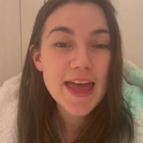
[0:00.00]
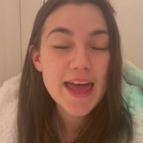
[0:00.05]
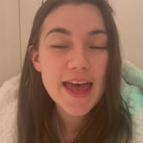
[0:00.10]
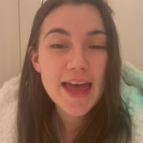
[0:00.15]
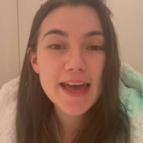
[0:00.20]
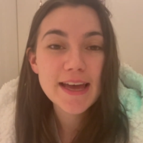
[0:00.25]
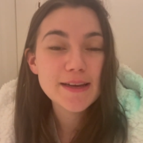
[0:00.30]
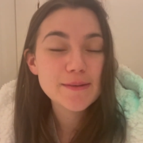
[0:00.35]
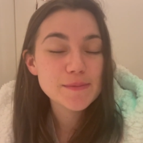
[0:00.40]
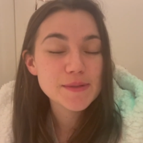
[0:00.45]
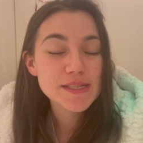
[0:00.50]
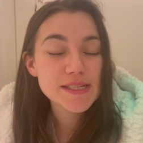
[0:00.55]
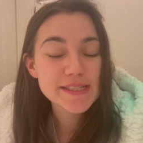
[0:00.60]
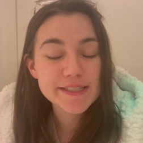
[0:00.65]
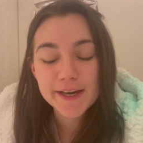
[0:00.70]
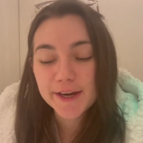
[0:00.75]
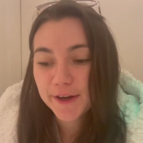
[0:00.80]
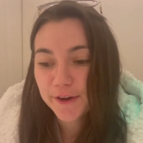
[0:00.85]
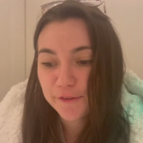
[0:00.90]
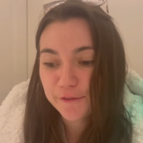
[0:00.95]
Um,
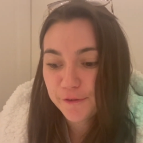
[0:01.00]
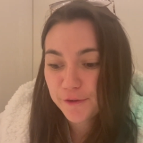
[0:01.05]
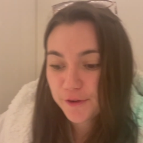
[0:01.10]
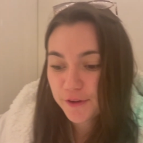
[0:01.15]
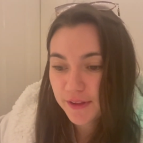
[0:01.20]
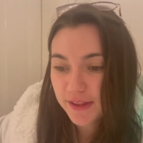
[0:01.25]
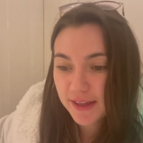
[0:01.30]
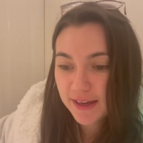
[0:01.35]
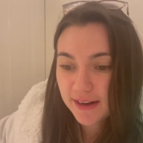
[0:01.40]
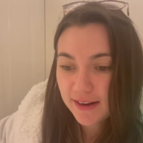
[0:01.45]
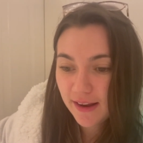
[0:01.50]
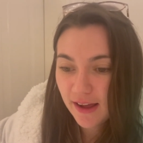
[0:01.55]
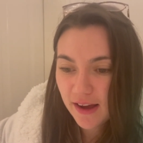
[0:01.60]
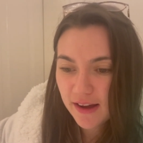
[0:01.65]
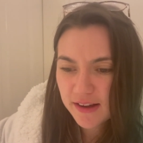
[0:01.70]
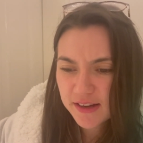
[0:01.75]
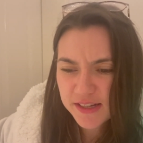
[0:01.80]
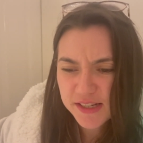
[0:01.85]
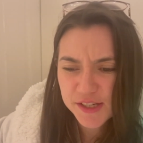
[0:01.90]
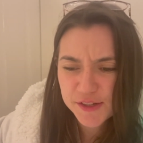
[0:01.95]
so for the
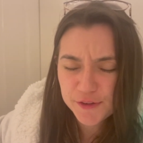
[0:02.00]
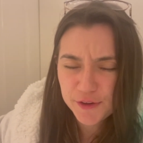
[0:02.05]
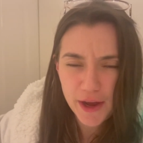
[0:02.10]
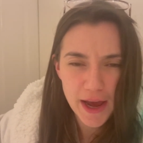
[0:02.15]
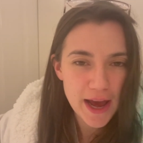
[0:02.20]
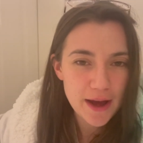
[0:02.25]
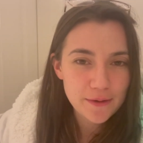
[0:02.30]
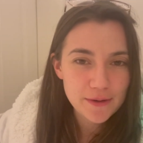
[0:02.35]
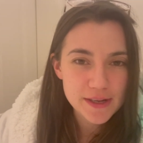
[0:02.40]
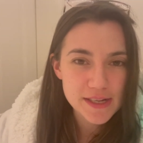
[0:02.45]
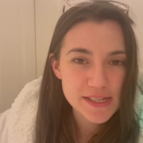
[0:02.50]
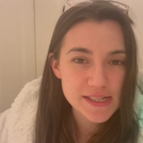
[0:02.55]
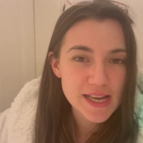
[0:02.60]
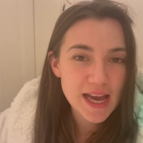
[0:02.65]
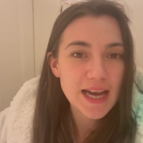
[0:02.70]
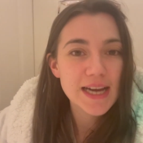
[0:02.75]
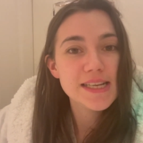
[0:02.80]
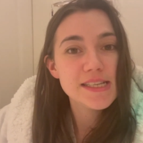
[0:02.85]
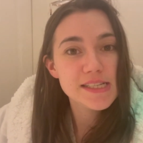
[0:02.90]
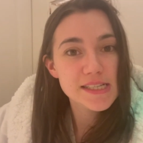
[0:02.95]
last few hours I
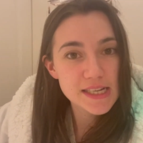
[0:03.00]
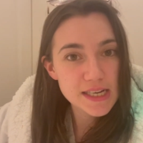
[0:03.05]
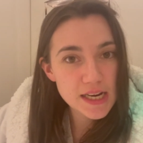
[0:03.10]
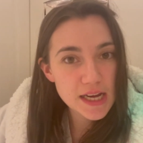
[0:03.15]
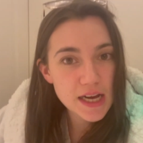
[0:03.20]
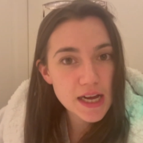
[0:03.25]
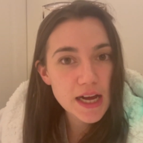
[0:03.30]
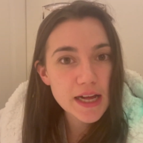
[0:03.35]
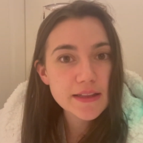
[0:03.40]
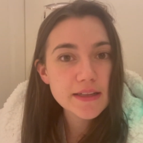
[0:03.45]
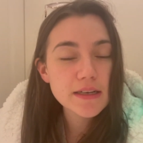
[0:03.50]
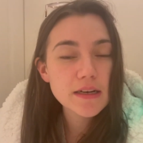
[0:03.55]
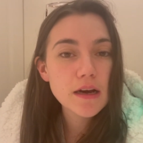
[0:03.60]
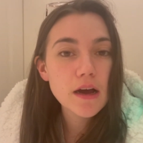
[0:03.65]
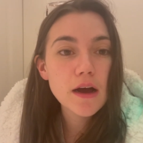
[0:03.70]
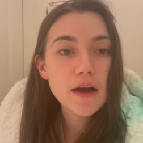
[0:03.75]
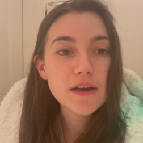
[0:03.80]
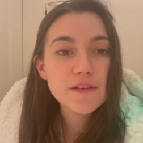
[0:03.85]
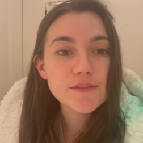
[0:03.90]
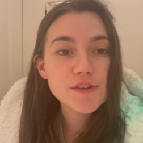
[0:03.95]
had dinner and then
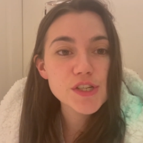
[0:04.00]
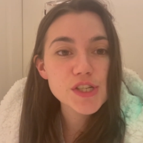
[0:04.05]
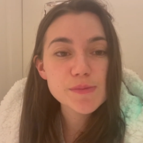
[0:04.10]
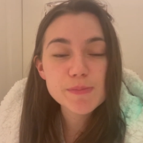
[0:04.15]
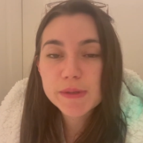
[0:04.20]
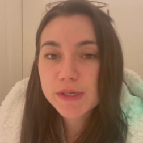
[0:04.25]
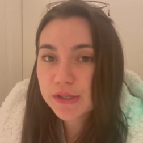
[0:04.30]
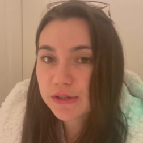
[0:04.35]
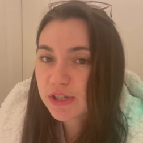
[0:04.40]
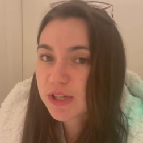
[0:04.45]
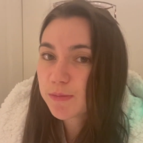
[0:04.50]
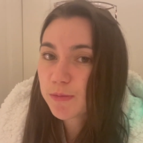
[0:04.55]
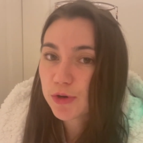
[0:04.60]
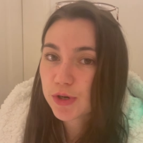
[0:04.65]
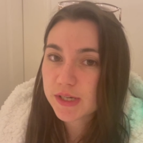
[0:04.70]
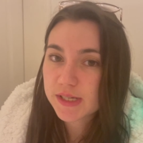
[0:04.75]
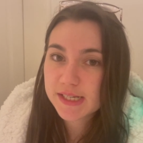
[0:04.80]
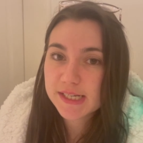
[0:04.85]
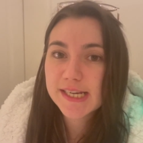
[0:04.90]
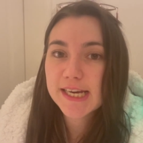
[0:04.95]
I've just been doing some more
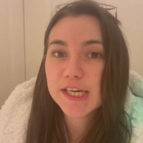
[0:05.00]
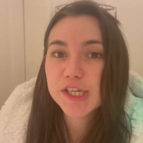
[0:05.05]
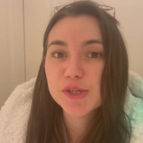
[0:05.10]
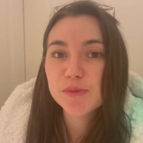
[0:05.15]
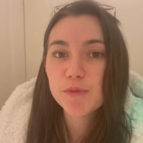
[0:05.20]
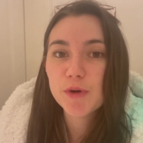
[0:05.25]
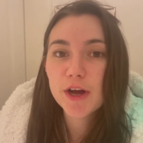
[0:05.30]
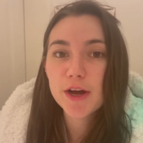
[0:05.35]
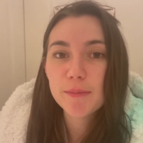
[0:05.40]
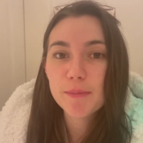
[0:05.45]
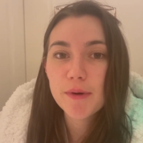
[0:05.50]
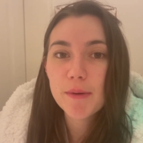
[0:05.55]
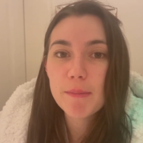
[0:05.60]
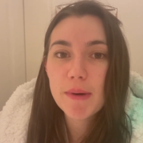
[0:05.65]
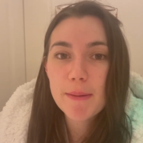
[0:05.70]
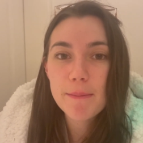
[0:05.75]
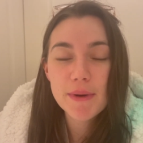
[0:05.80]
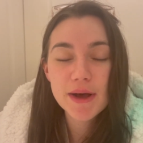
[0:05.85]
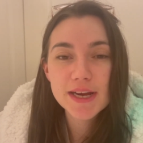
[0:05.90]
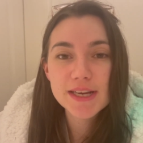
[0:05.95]
dissertation work but
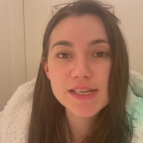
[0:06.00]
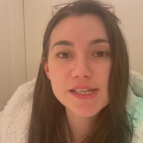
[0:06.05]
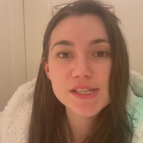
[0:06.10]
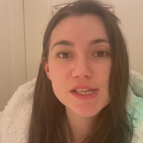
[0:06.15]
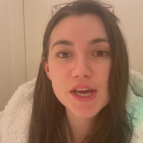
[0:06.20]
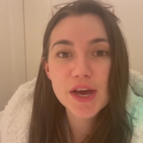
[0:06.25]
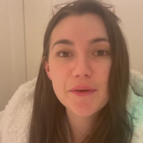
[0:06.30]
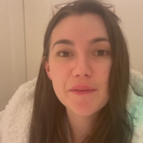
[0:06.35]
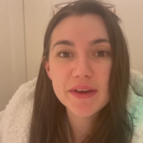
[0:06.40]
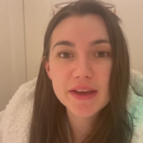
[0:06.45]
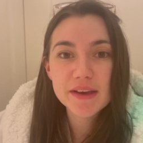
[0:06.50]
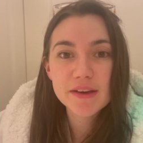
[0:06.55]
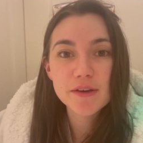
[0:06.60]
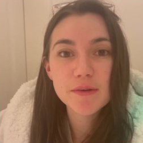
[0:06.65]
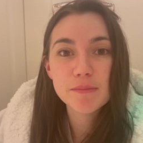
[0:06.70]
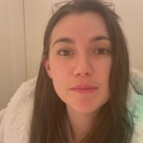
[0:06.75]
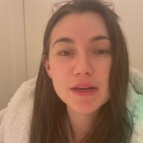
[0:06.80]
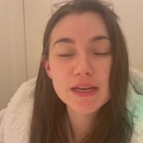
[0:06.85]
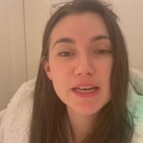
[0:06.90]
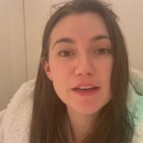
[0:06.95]
my mind is going
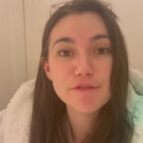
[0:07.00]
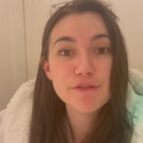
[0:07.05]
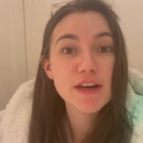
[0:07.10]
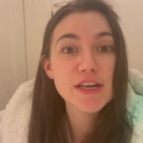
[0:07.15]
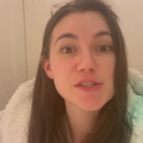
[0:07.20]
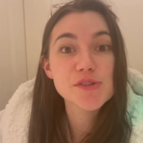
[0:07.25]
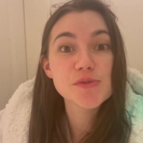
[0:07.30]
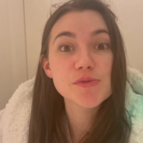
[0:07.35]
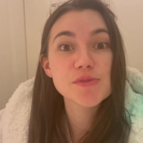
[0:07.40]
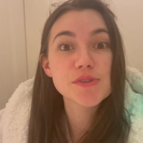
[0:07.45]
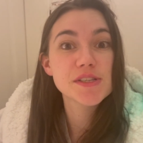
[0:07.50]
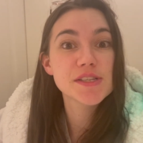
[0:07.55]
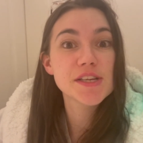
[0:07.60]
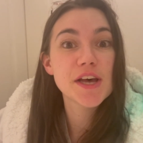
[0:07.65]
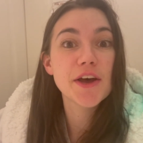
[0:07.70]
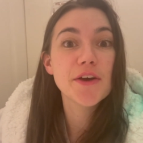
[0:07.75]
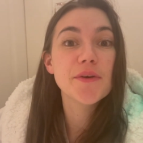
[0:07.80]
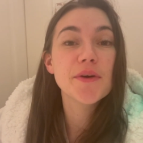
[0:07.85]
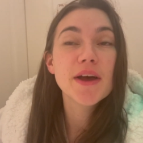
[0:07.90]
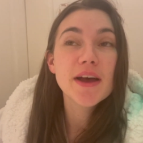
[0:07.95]
completely frazzled
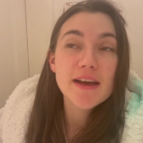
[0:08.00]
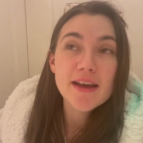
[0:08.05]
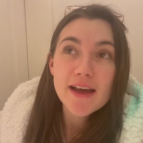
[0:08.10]
so